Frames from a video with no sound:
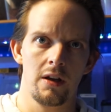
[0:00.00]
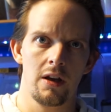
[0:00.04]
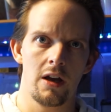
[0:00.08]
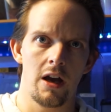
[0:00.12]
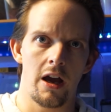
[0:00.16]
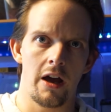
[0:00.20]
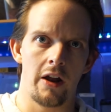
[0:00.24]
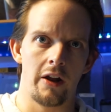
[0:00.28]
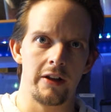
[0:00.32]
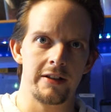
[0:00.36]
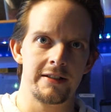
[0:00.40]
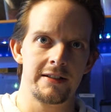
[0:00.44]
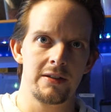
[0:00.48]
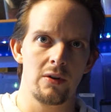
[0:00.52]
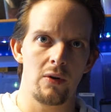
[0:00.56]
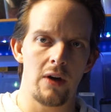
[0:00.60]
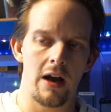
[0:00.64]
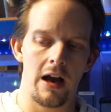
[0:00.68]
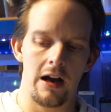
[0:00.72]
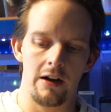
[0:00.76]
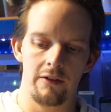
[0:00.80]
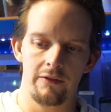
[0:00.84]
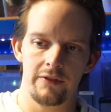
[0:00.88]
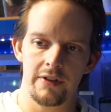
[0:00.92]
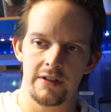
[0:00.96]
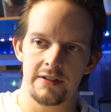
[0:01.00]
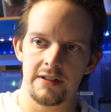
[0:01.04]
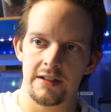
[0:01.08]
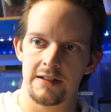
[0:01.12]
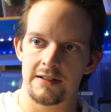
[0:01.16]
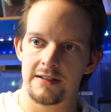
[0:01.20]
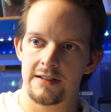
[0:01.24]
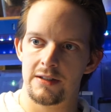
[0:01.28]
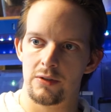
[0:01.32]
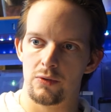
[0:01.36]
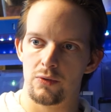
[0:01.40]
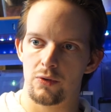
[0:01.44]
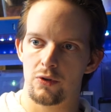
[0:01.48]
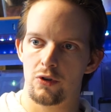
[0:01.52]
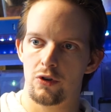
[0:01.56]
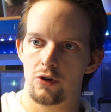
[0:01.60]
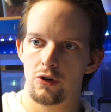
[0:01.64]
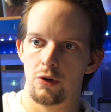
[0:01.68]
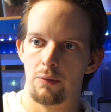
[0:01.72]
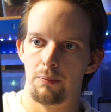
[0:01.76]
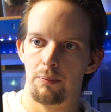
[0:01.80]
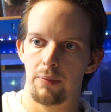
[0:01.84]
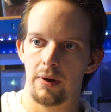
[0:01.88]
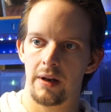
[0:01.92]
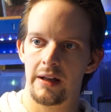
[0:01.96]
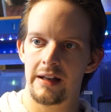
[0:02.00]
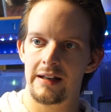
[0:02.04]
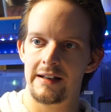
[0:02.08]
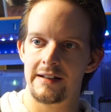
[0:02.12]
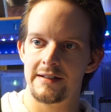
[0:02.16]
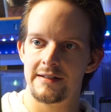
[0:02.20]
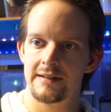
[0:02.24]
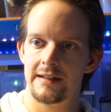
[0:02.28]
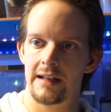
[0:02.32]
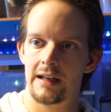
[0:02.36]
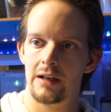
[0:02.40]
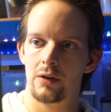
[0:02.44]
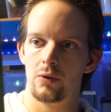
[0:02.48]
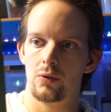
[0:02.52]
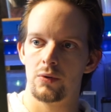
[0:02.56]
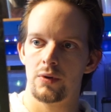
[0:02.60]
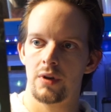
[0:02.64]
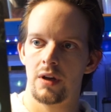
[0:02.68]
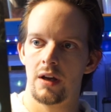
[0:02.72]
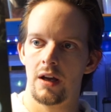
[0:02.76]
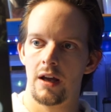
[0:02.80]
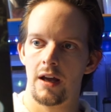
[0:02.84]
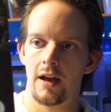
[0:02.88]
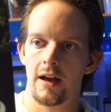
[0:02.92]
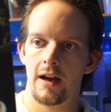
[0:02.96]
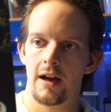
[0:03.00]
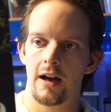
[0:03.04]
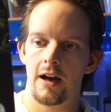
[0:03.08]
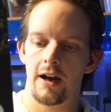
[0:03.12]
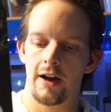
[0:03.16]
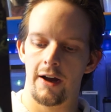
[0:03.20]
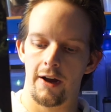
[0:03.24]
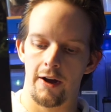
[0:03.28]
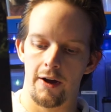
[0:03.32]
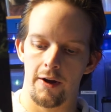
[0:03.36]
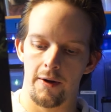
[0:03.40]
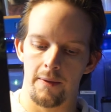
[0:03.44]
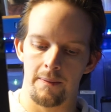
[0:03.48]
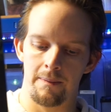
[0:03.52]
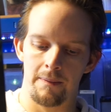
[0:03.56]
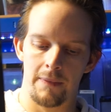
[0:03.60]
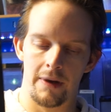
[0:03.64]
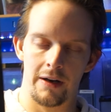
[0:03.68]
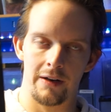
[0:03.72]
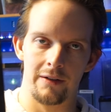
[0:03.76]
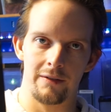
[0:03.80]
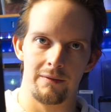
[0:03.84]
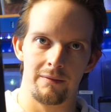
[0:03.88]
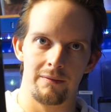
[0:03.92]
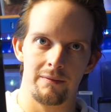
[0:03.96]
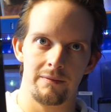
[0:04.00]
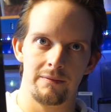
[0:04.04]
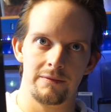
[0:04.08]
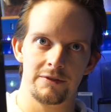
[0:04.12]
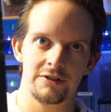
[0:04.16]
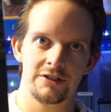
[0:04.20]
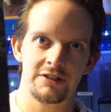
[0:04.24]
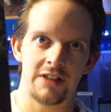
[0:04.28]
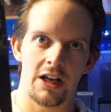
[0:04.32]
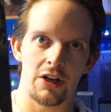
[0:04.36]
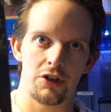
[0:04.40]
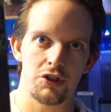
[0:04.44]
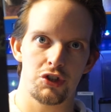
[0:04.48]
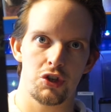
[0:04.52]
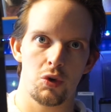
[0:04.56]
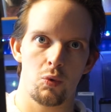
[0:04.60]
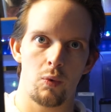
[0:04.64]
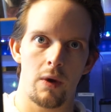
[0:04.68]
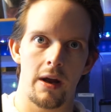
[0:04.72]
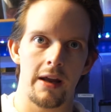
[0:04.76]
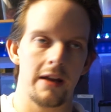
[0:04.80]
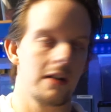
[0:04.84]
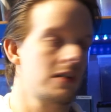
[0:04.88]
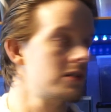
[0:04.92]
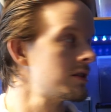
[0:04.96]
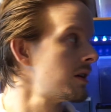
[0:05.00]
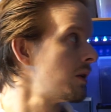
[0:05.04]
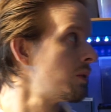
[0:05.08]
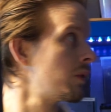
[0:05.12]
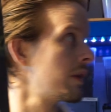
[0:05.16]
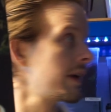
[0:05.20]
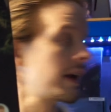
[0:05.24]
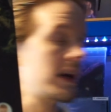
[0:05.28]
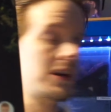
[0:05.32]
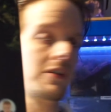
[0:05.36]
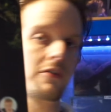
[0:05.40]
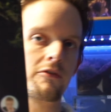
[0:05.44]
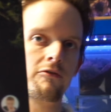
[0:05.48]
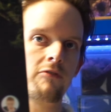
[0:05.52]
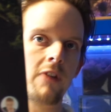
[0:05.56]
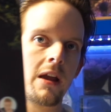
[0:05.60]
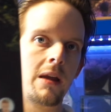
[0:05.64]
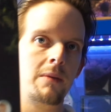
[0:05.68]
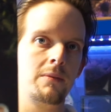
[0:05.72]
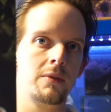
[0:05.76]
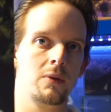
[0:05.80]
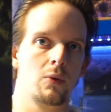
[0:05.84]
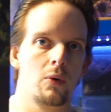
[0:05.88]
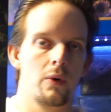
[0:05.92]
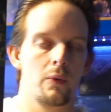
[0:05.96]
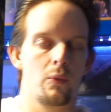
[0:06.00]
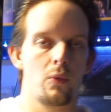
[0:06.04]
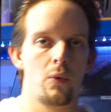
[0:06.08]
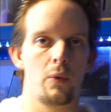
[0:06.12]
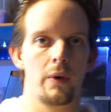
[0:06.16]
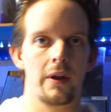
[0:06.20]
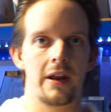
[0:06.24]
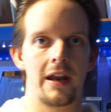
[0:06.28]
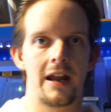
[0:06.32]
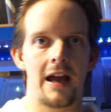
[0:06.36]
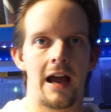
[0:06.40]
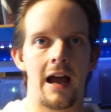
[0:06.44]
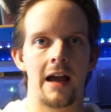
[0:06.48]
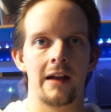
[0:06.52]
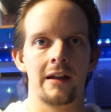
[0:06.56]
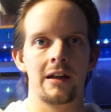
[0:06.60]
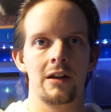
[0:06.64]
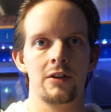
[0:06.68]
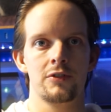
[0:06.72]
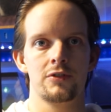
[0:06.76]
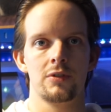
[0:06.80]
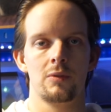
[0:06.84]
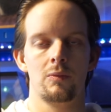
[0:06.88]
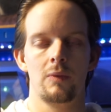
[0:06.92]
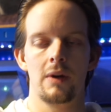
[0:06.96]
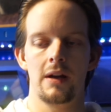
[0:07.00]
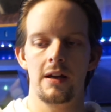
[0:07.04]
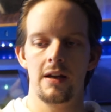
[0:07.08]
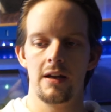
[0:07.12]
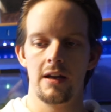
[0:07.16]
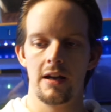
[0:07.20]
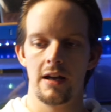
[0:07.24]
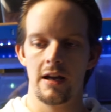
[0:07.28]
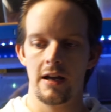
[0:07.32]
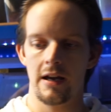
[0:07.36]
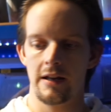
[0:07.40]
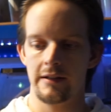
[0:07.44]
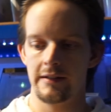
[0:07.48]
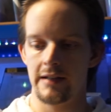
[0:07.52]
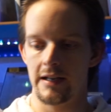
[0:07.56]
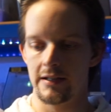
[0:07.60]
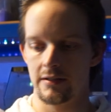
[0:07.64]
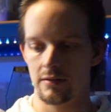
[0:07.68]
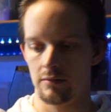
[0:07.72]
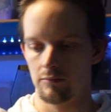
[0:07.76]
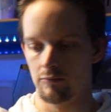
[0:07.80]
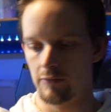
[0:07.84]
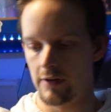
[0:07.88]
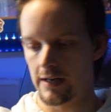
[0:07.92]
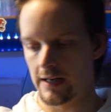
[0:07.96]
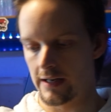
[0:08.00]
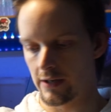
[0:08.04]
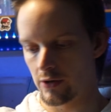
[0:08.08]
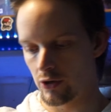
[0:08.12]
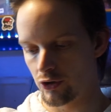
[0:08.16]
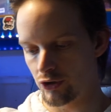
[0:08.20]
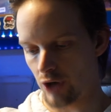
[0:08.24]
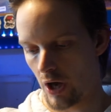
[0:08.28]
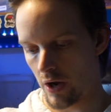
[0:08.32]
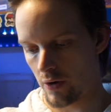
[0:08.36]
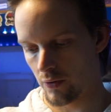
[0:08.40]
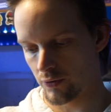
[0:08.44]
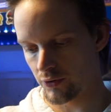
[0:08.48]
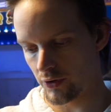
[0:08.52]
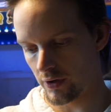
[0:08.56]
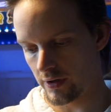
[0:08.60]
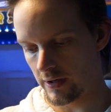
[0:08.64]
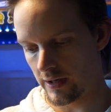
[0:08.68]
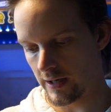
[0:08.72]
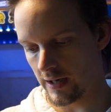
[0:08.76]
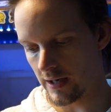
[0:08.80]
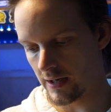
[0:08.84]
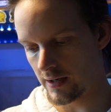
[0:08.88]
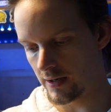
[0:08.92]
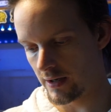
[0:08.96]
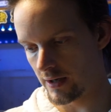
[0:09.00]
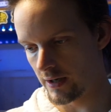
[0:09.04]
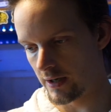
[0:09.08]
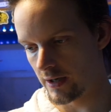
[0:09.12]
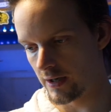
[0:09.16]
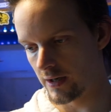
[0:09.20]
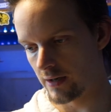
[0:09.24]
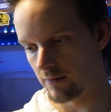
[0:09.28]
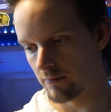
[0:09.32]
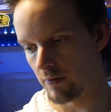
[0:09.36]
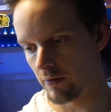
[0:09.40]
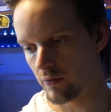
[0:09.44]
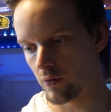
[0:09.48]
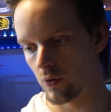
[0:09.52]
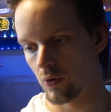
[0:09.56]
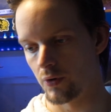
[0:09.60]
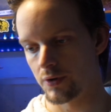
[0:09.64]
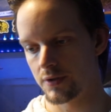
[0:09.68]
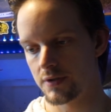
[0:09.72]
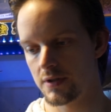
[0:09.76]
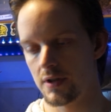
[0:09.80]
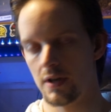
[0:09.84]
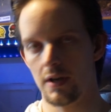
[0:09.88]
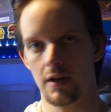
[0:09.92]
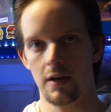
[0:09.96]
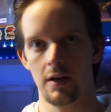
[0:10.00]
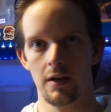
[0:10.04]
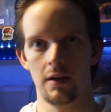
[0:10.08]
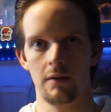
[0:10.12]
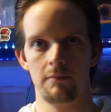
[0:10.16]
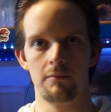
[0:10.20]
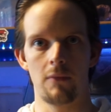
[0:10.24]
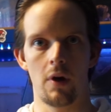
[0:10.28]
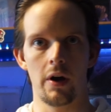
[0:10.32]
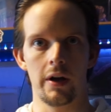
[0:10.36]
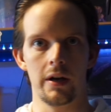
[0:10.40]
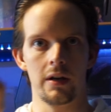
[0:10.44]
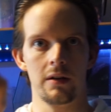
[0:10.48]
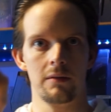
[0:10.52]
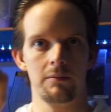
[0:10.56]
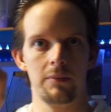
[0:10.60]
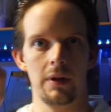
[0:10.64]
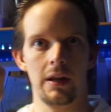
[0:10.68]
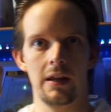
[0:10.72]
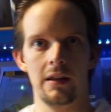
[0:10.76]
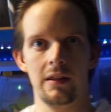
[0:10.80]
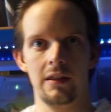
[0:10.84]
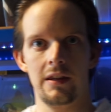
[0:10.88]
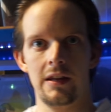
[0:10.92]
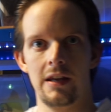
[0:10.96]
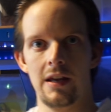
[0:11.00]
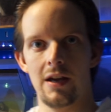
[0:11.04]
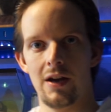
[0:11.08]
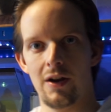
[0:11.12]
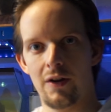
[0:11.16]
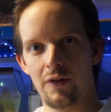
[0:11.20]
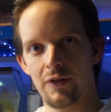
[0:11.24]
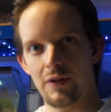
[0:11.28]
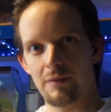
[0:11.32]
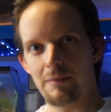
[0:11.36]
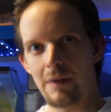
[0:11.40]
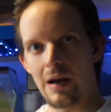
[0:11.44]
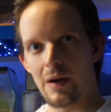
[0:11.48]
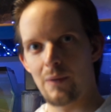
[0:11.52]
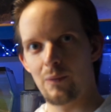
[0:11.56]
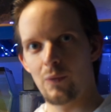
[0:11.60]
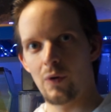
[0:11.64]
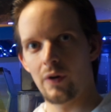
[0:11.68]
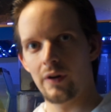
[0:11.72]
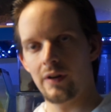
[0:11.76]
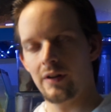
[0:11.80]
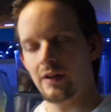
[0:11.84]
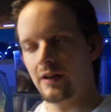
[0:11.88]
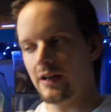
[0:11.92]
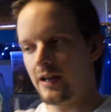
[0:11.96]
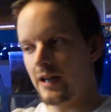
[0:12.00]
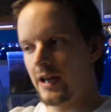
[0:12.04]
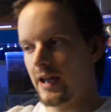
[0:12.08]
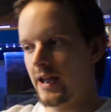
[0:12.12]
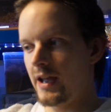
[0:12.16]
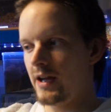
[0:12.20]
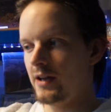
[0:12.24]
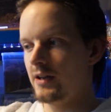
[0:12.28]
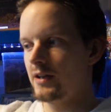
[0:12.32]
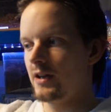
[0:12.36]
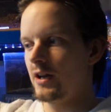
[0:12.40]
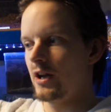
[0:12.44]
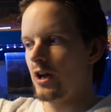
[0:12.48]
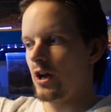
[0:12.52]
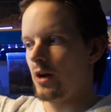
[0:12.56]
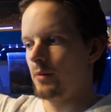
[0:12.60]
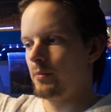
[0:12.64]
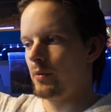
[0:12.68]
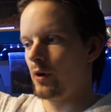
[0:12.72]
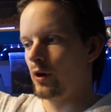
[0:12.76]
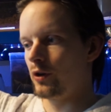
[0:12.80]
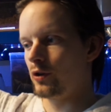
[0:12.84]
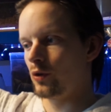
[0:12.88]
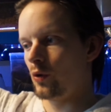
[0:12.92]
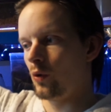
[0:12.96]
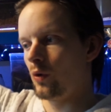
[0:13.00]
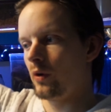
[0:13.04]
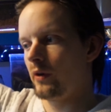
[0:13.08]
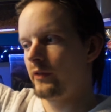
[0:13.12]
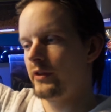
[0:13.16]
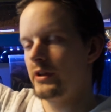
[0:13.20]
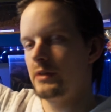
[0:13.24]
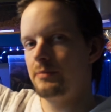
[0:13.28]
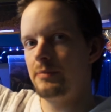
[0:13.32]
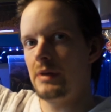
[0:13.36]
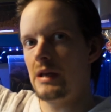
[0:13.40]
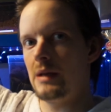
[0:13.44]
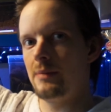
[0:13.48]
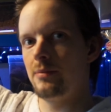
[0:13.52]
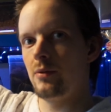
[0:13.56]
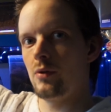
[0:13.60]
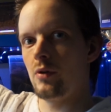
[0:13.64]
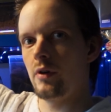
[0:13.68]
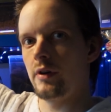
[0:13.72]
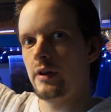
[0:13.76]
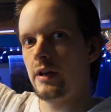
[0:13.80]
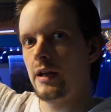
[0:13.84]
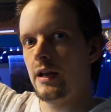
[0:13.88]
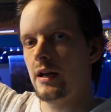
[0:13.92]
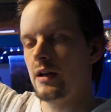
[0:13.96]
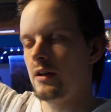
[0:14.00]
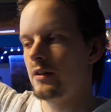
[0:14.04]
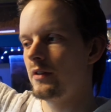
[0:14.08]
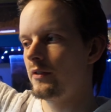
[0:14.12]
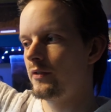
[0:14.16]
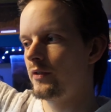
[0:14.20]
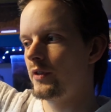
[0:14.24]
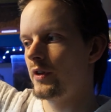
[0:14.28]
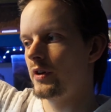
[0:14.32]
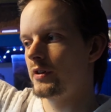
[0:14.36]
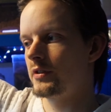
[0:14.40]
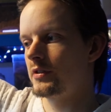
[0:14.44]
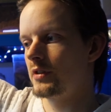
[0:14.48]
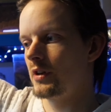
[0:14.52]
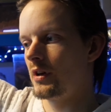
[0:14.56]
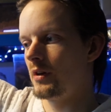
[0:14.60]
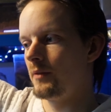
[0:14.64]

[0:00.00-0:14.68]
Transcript: I still have this. It's still completely sealed and stashed away because I want to get it framed, or I want to get it hanging somewhere. There's some really good channels on here, of course, mine being the main one here, but all of these people on here that